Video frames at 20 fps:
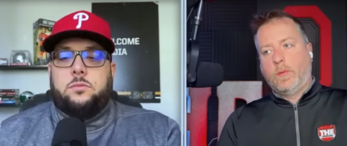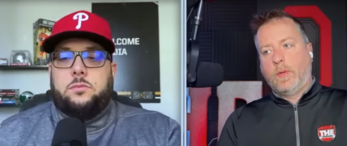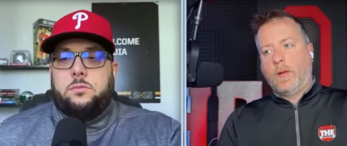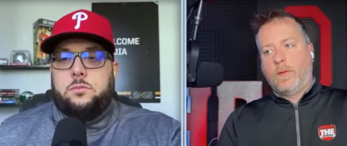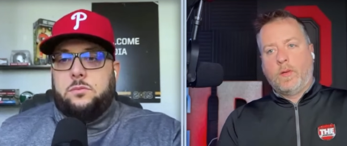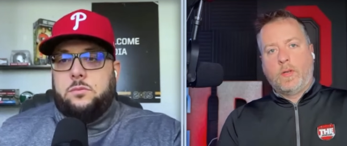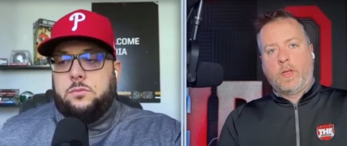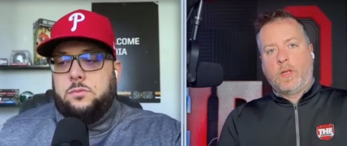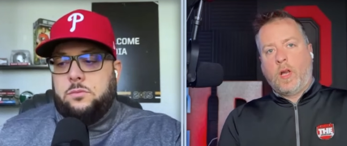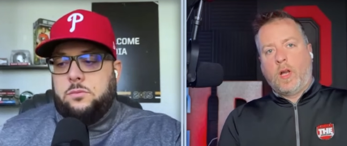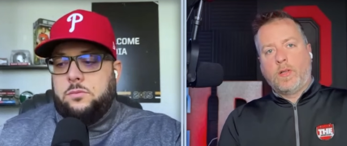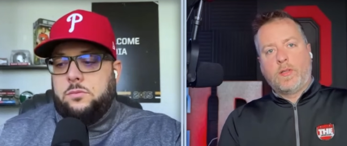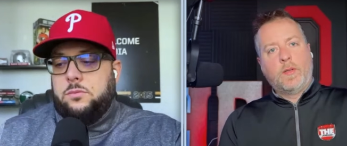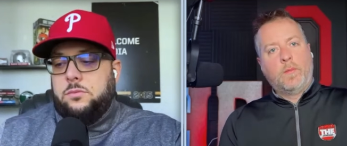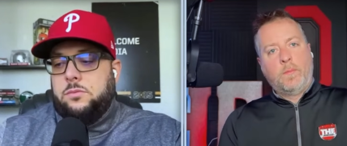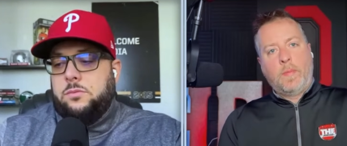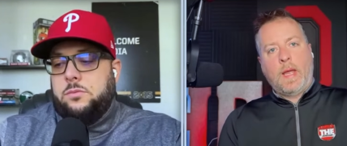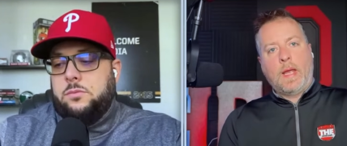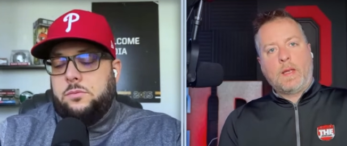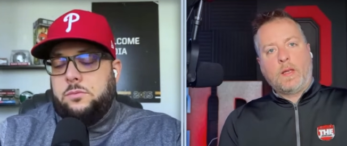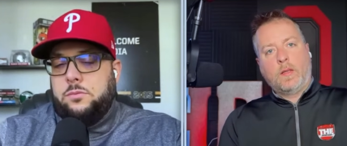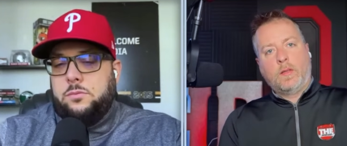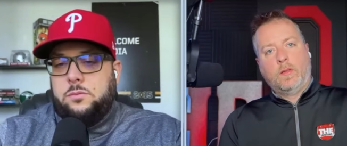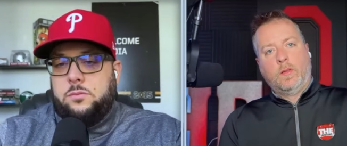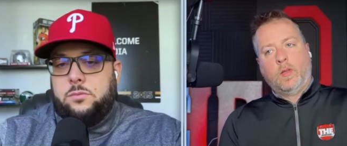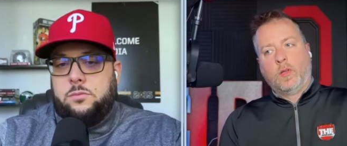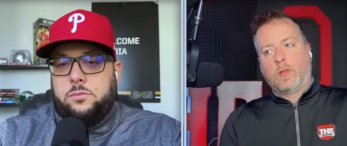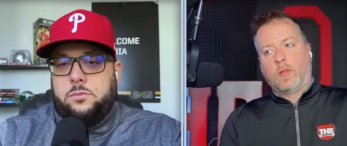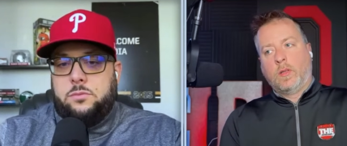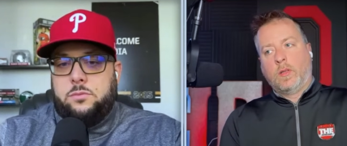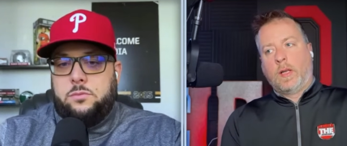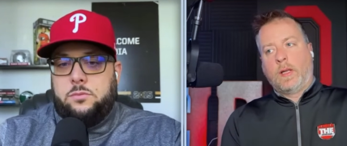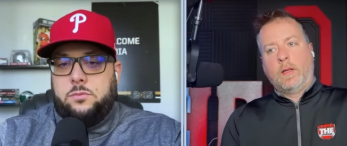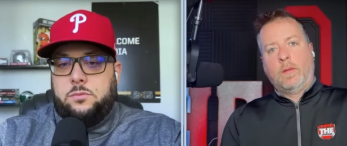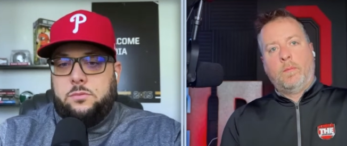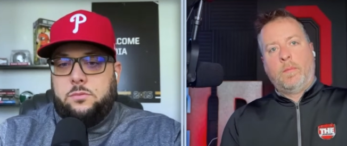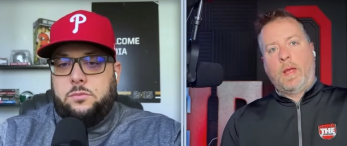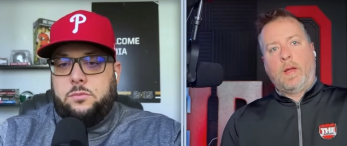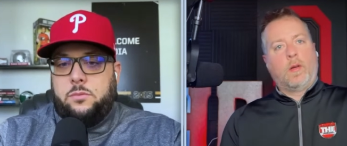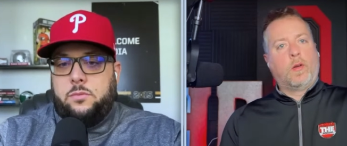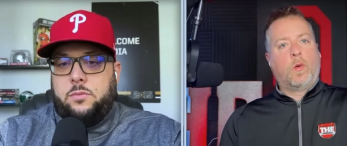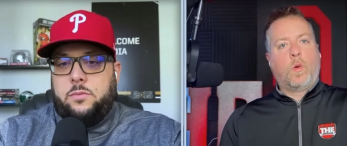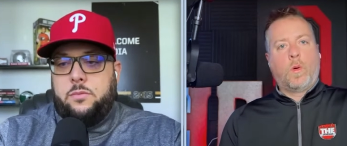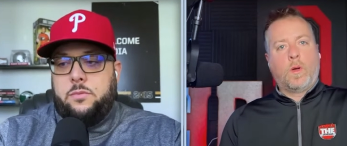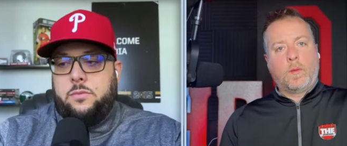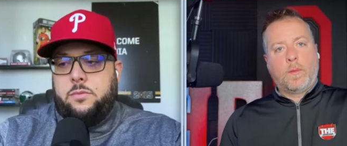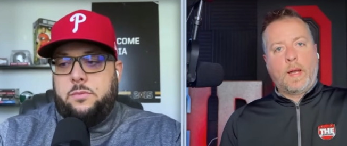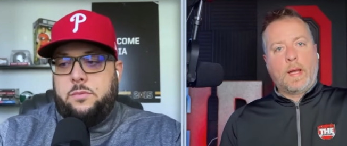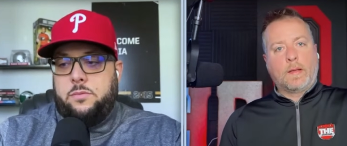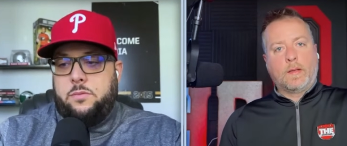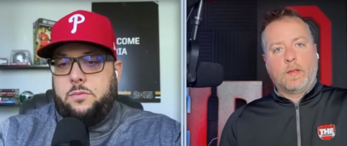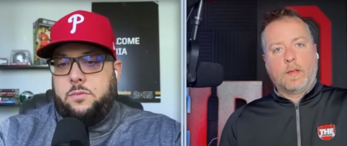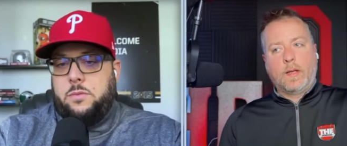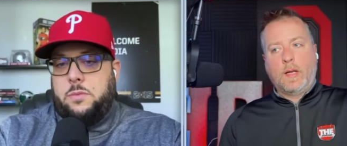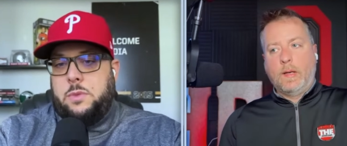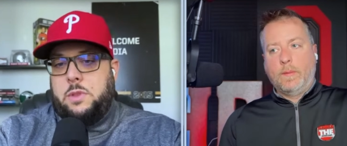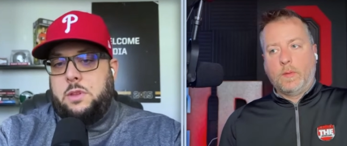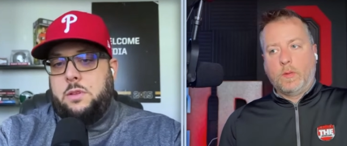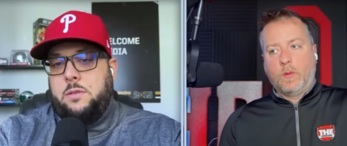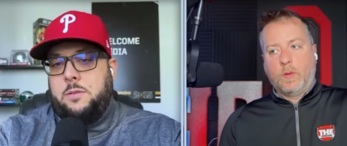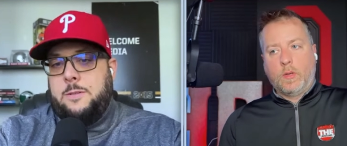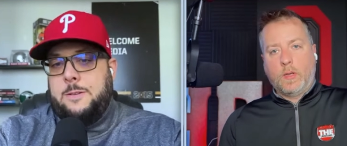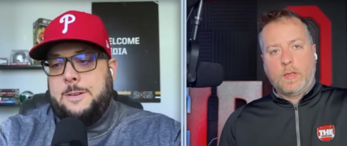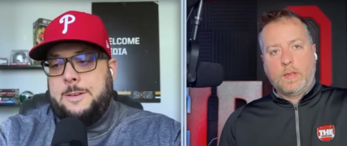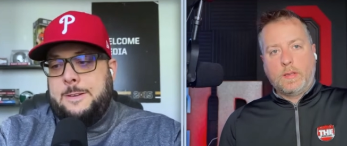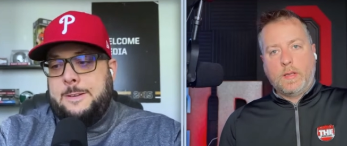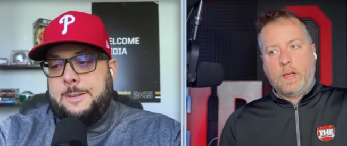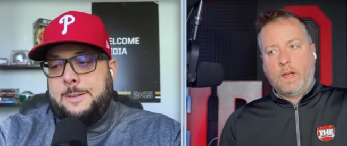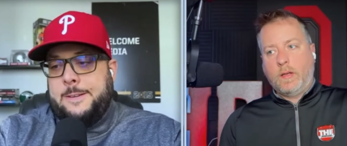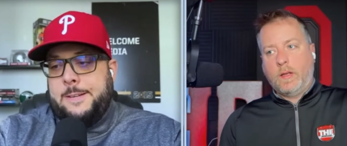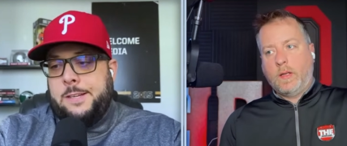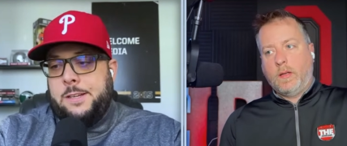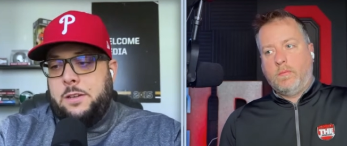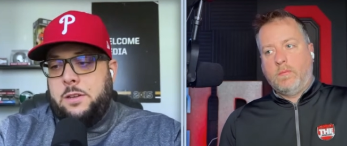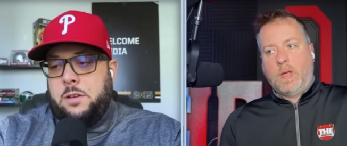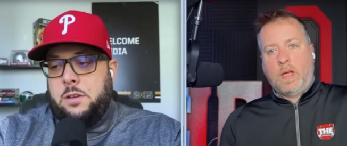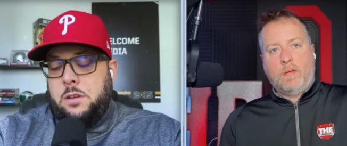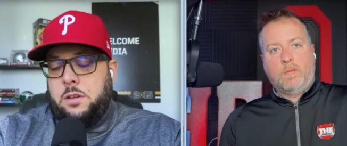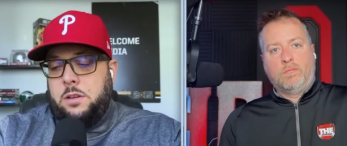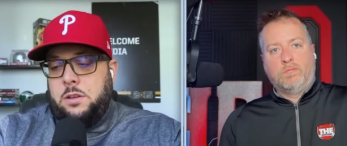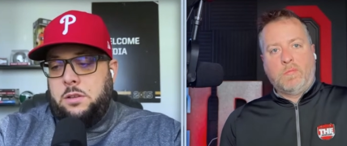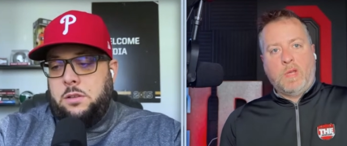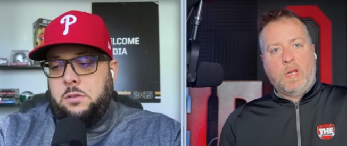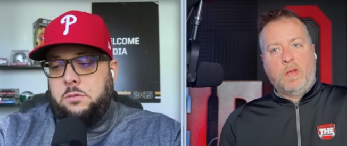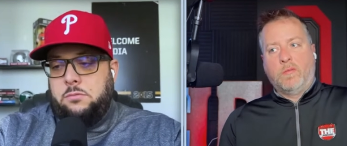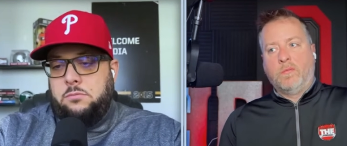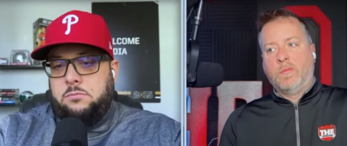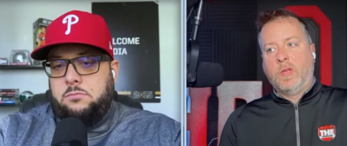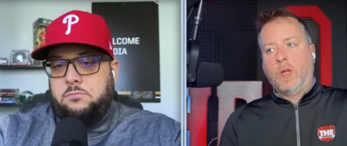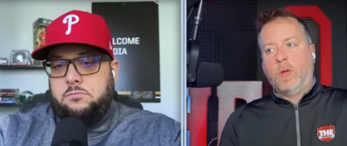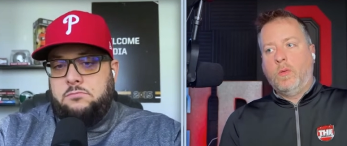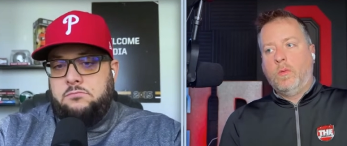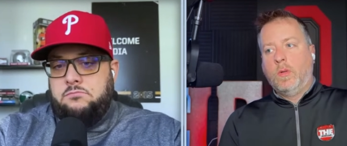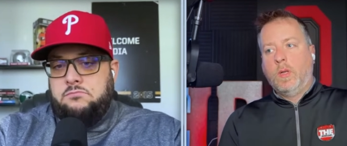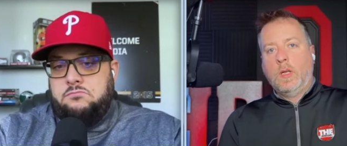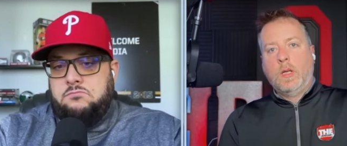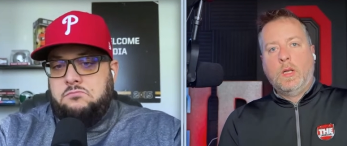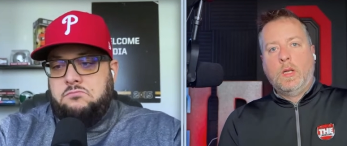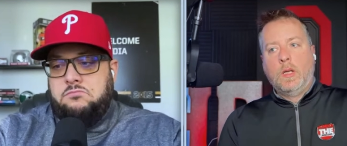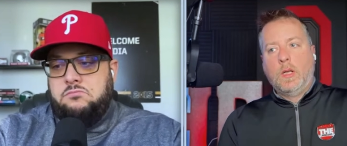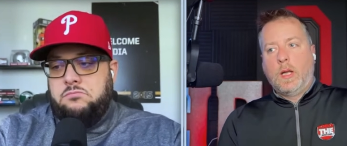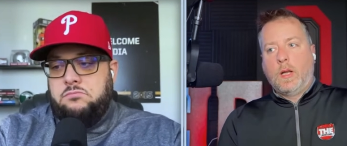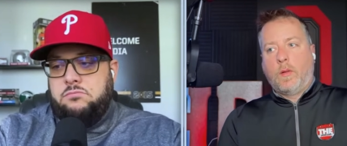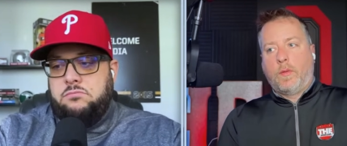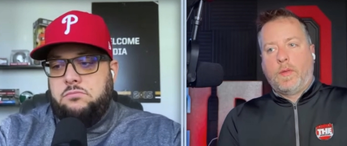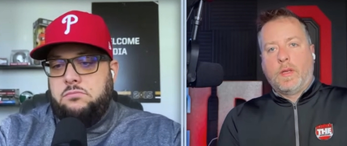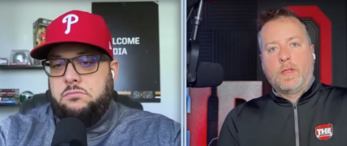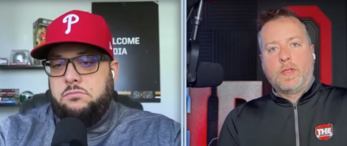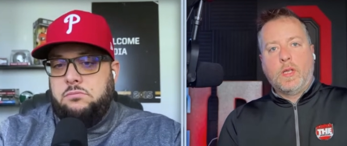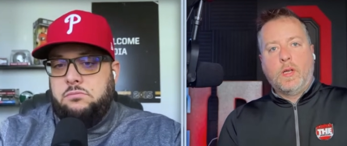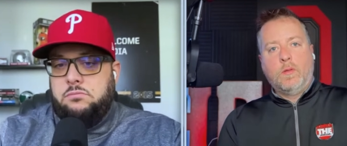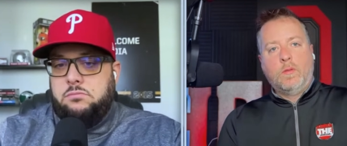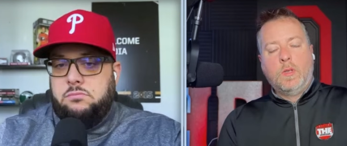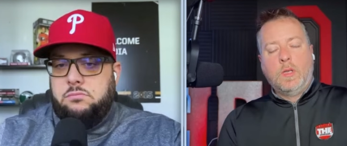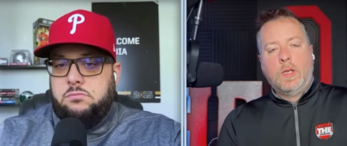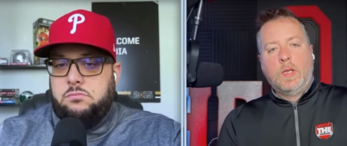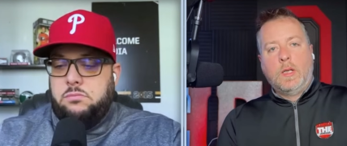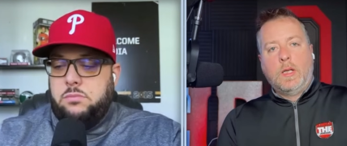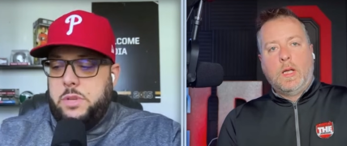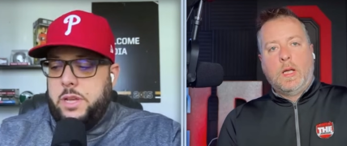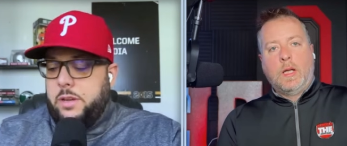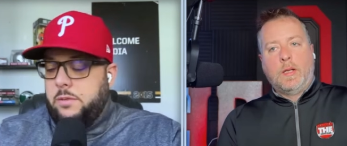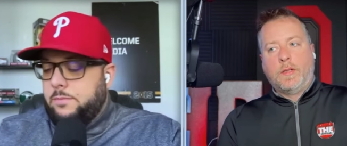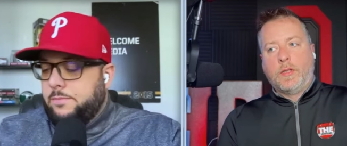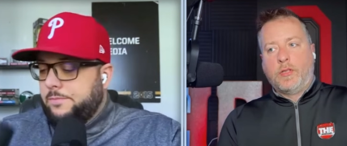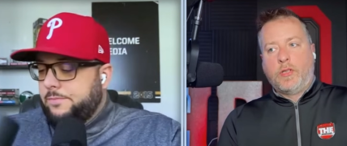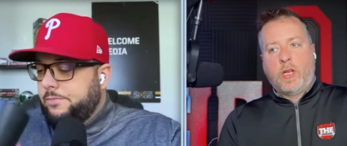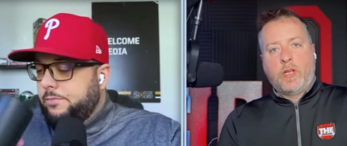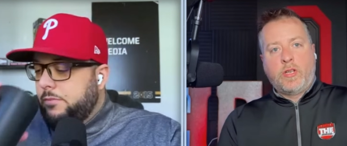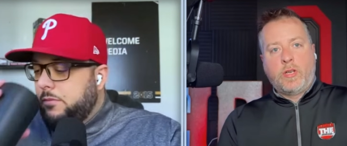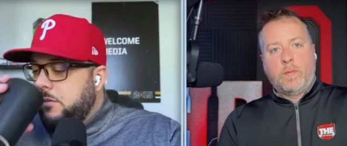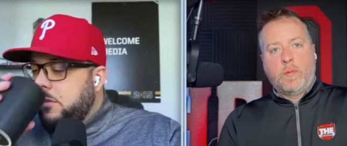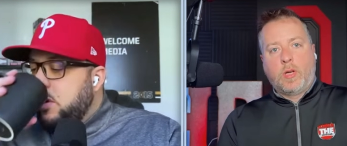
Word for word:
Speaker 1: or whatever? Did Carson Beck look like a better quarterback than Kyle McCord on Saturday? I don't I don't know. I don't think so. Yeah. Uh, did JJ